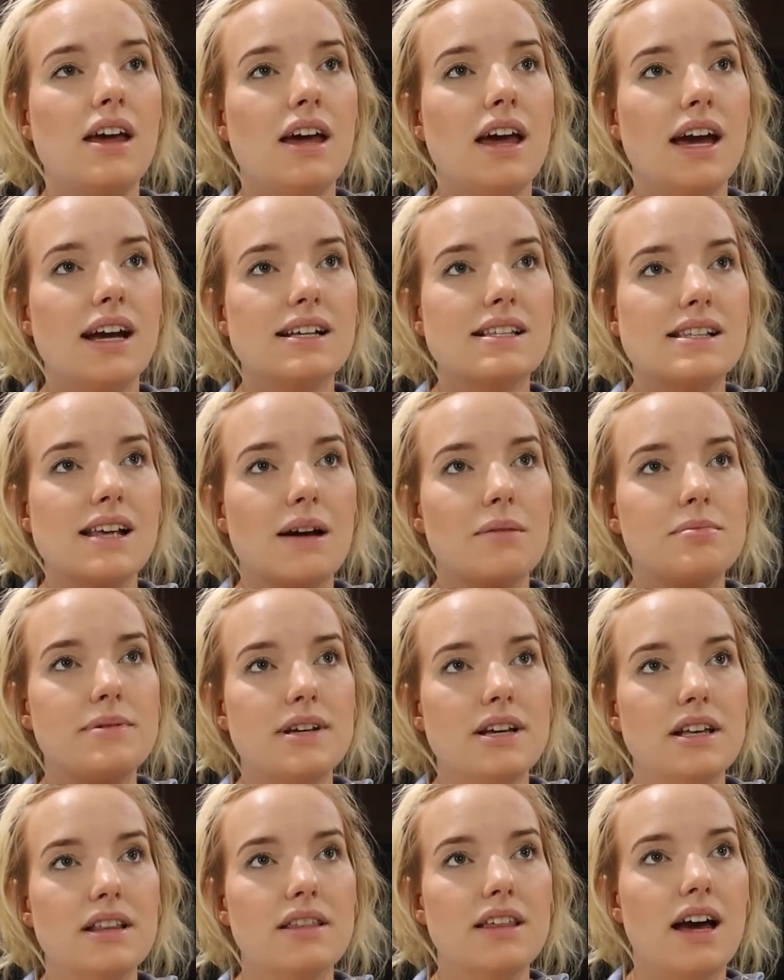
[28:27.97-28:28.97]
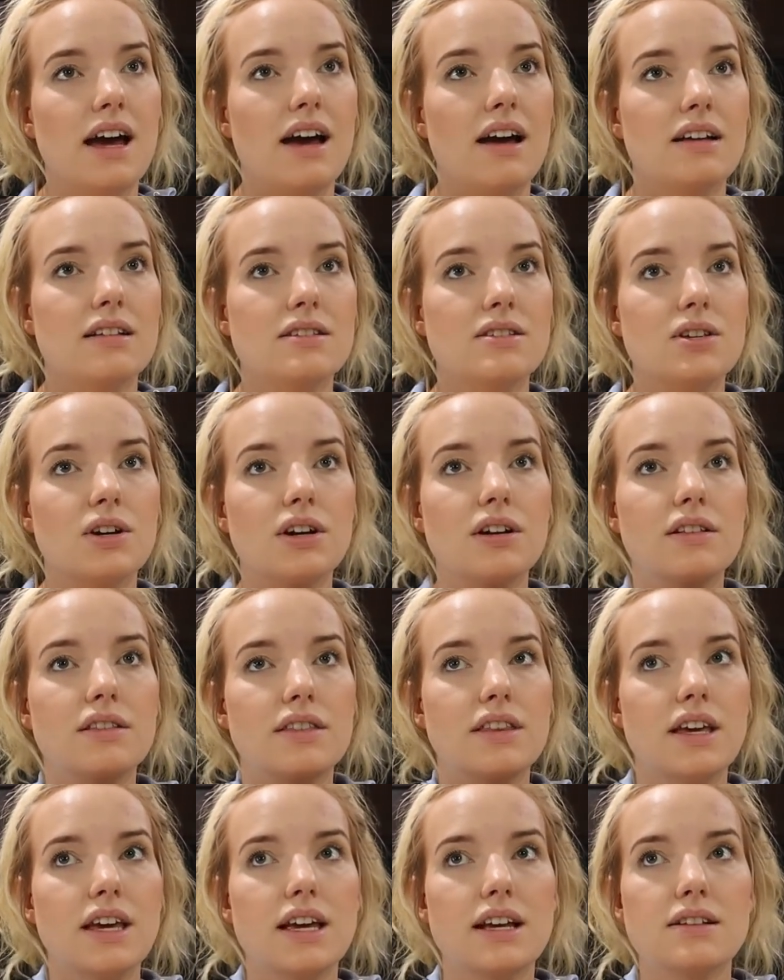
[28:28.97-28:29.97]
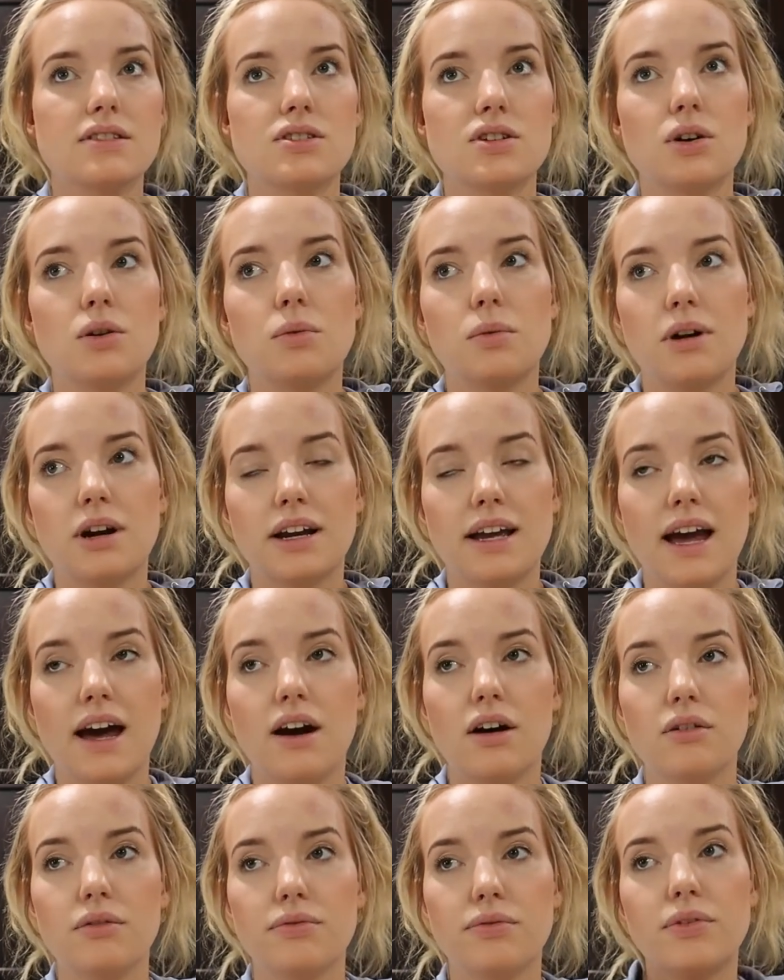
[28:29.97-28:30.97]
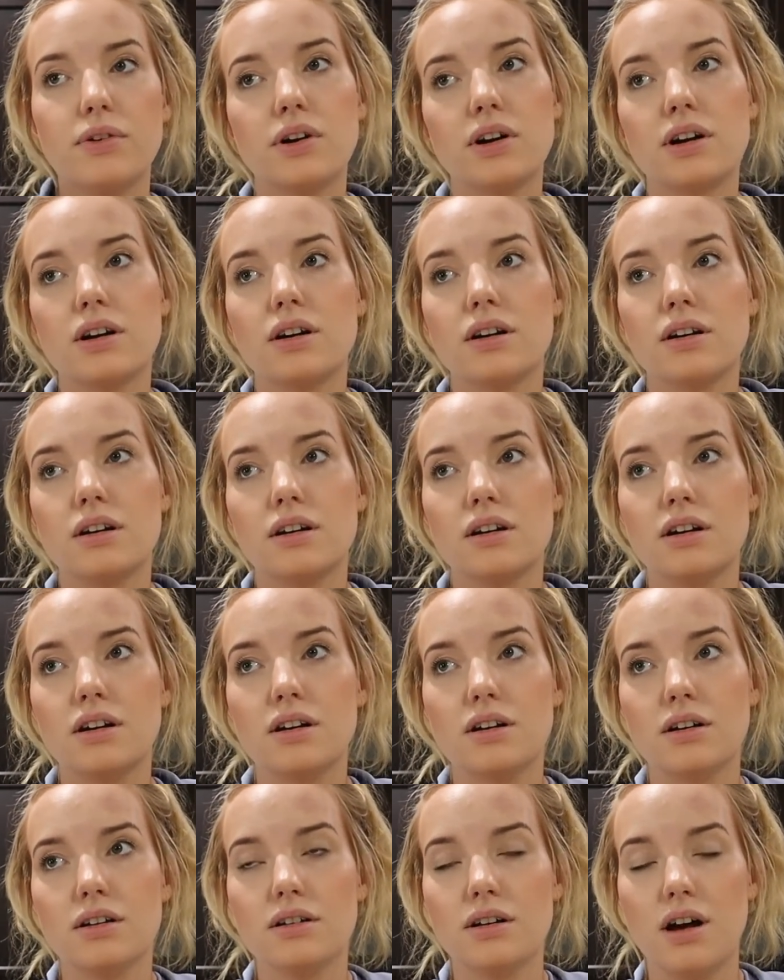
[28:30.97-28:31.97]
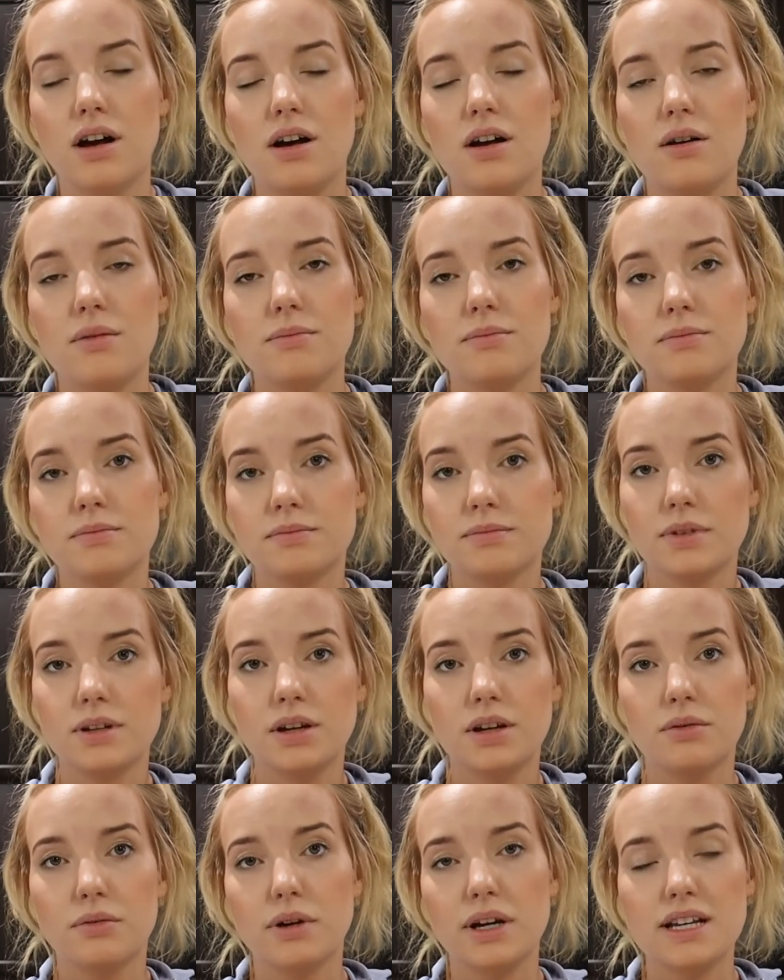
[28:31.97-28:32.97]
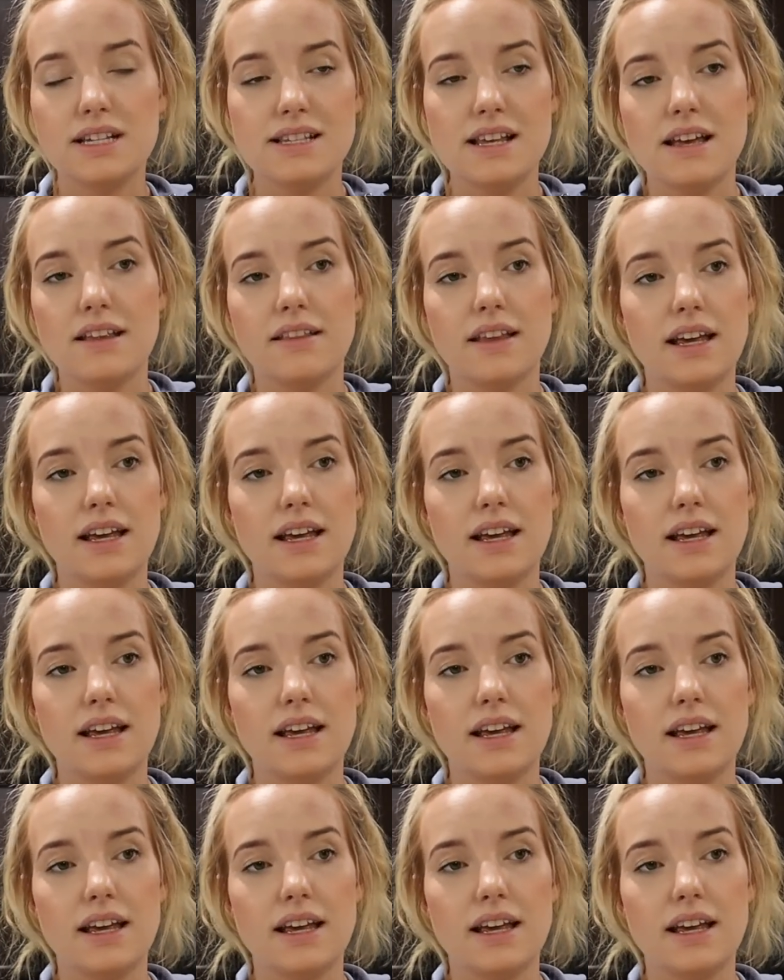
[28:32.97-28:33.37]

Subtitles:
accepted that certain things don't work out for a reason.